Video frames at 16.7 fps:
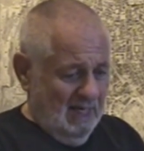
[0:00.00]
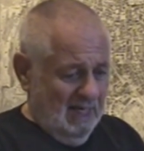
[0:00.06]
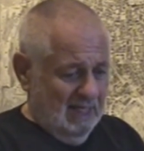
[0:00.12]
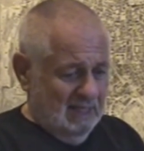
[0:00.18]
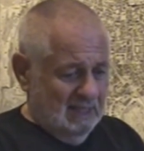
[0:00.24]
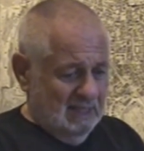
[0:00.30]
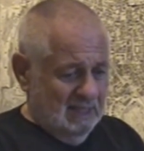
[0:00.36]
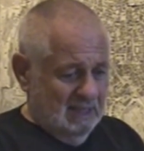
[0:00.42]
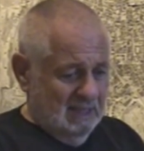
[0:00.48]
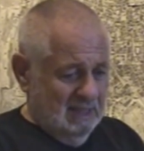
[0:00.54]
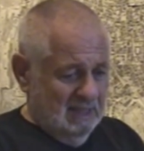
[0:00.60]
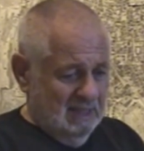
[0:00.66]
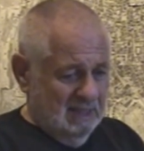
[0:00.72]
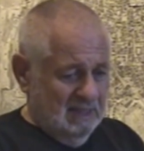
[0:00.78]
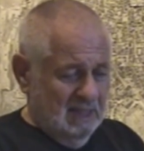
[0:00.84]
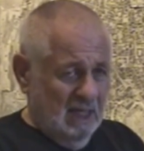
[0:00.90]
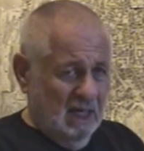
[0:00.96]
And
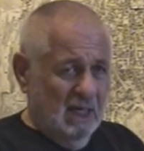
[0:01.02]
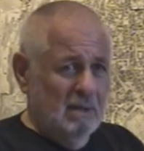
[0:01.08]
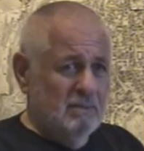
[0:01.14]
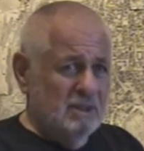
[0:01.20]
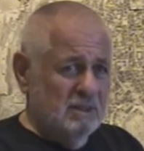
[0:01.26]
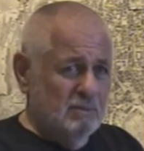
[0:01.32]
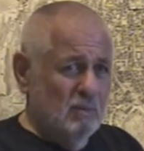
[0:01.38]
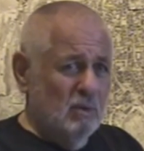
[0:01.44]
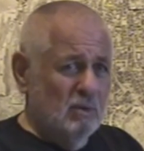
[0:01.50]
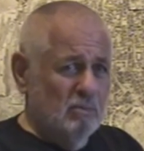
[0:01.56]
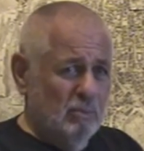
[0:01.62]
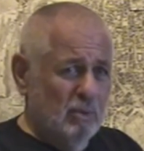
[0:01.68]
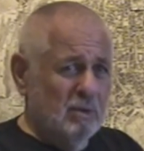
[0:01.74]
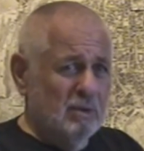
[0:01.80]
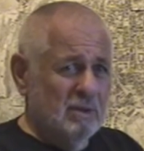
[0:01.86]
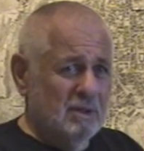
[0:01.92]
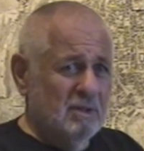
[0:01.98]
uh, time is more
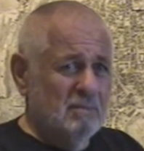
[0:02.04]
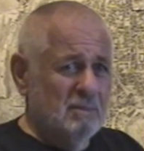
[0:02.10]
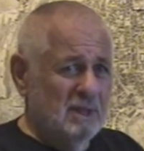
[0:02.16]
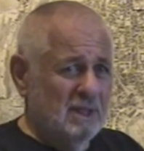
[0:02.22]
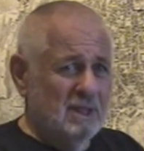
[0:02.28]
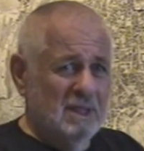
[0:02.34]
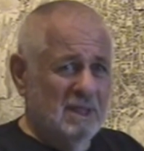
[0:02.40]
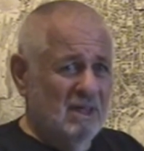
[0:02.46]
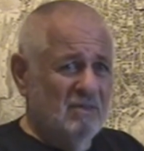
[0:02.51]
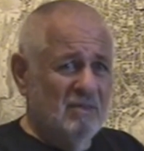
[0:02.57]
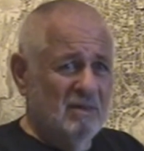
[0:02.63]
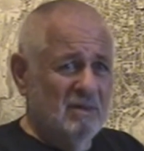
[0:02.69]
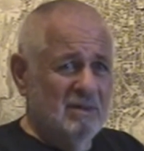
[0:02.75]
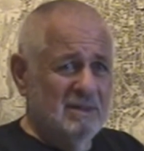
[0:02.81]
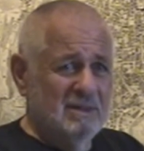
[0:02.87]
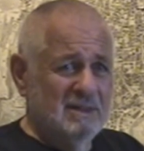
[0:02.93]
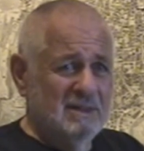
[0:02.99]
important to me than ever.
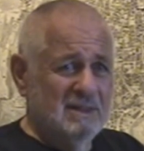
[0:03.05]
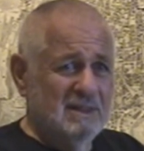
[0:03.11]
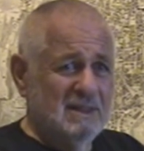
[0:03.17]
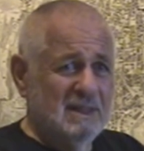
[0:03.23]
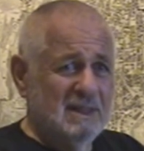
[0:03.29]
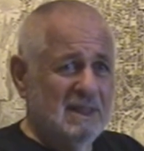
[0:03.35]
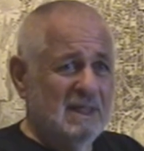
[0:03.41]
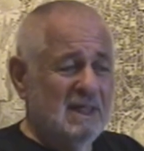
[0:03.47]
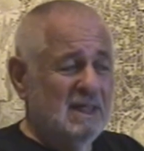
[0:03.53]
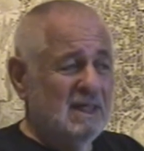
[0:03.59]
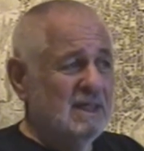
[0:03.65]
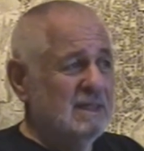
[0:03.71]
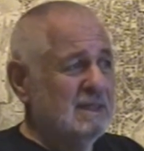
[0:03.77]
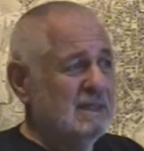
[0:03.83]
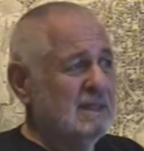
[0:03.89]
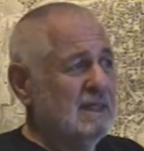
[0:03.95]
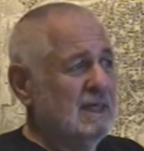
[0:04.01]

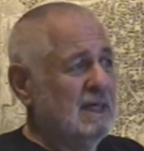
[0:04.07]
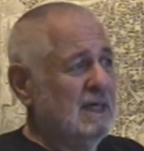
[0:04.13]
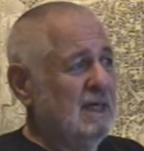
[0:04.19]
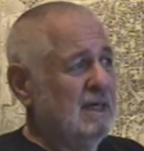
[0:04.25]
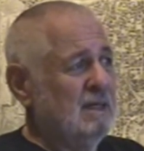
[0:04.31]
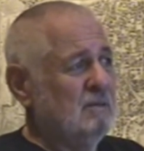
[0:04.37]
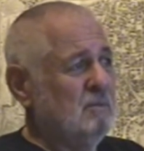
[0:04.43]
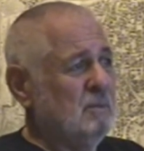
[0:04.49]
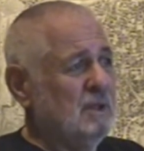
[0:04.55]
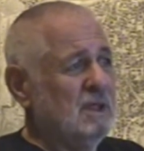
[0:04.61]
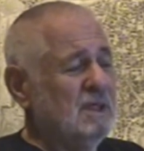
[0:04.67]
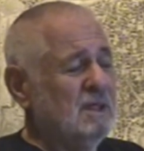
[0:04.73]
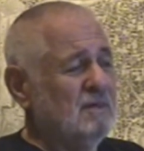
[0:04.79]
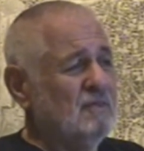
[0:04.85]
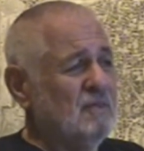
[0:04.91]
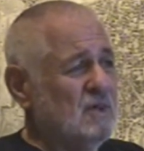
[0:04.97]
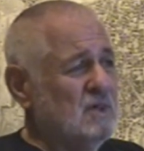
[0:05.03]
And one
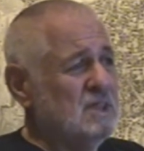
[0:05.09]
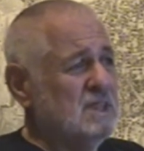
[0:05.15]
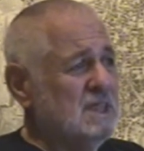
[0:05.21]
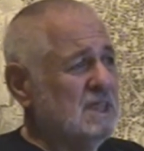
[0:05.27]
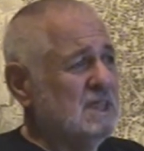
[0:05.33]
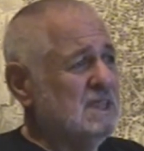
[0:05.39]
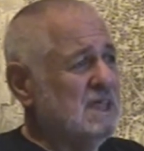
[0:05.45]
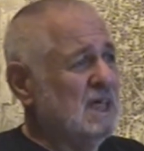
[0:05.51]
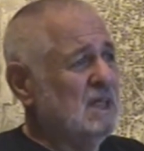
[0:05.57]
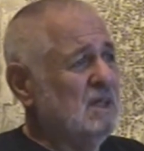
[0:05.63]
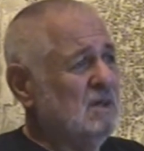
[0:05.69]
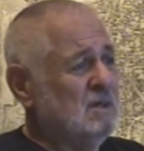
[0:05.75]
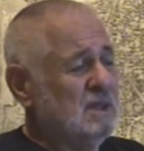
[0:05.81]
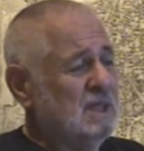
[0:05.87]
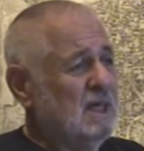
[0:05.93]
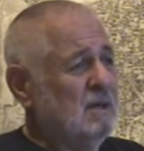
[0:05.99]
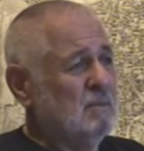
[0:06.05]
of the first things I
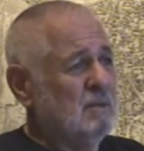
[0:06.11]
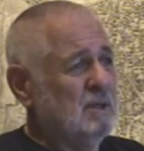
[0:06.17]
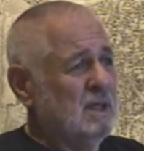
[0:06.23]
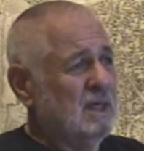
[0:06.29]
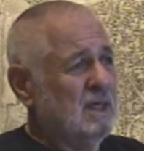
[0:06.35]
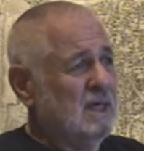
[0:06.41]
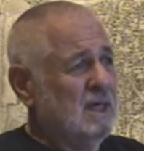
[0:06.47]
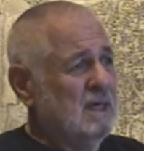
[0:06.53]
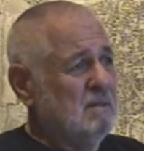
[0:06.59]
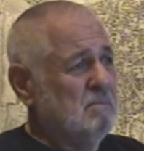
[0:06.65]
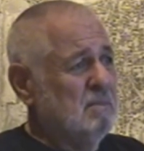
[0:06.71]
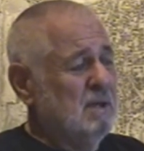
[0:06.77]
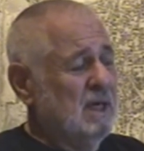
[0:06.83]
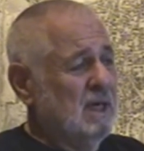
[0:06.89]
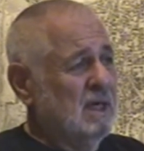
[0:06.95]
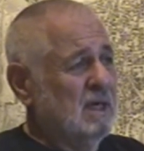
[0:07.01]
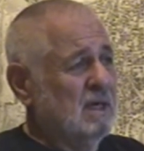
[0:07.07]
looked at when I came
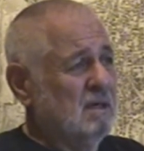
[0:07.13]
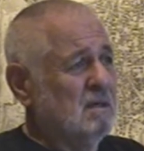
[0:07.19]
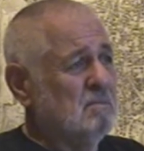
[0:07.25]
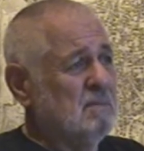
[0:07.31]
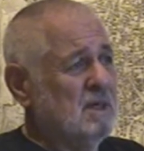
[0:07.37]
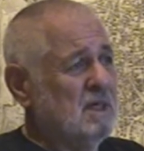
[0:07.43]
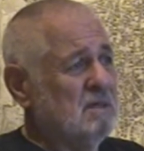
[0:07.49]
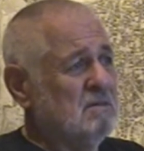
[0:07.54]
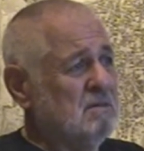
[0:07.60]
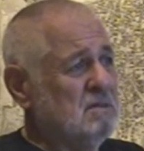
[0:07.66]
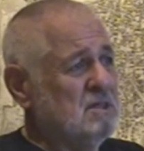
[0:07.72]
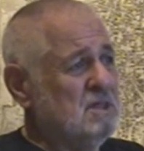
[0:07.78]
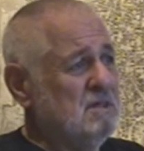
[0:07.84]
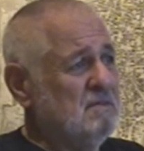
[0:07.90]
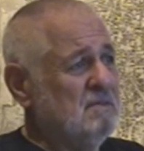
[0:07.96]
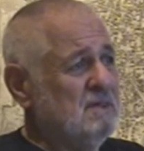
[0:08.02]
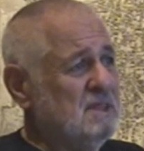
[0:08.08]
back, Commander in
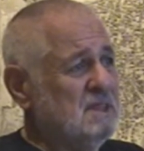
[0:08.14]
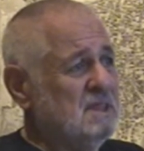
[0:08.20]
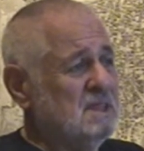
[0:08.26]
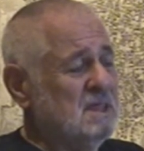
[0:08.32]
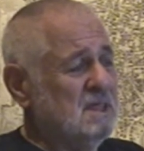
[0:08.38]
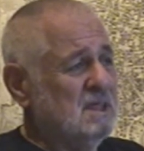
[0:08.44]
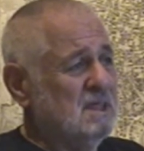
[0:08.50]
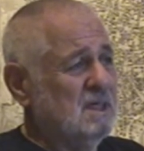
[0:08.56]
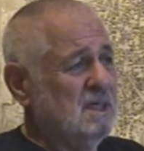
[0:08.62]
Chief, is